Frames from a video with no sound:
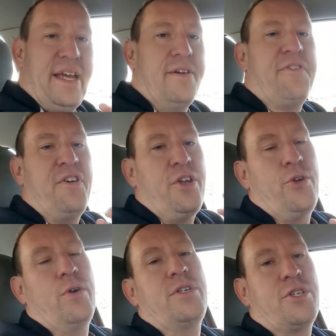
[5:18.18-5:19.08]
If
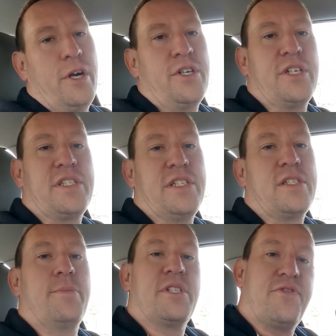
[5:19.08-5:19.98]
your charging
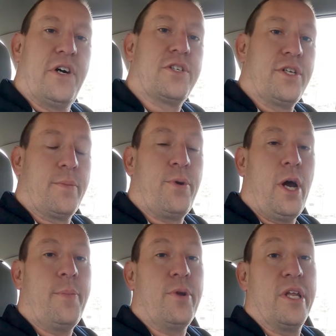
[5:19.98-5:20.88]
system is functioning
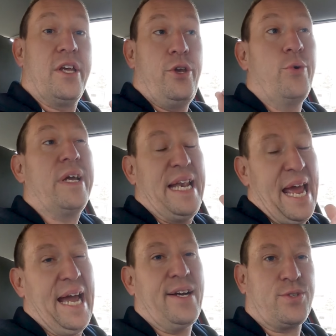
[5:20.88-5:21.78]
properly, you can
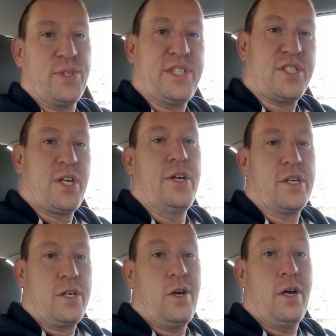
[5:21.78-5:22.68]
actually start
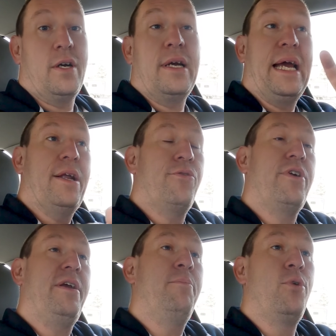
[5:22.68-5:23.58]
a car and
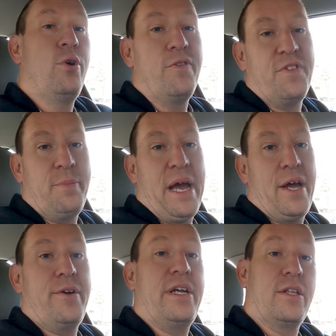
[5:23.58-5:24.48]
remove the
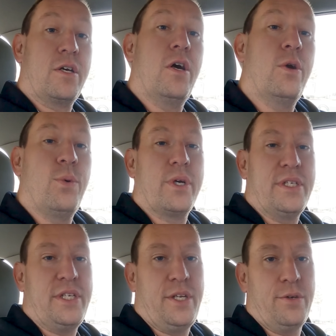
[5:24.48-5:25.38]
battery and the car will
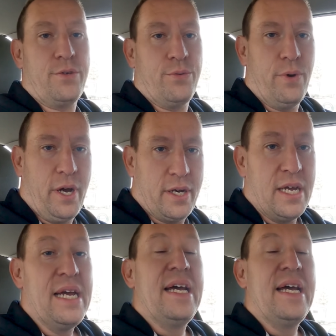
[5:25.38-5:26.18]
continue to run.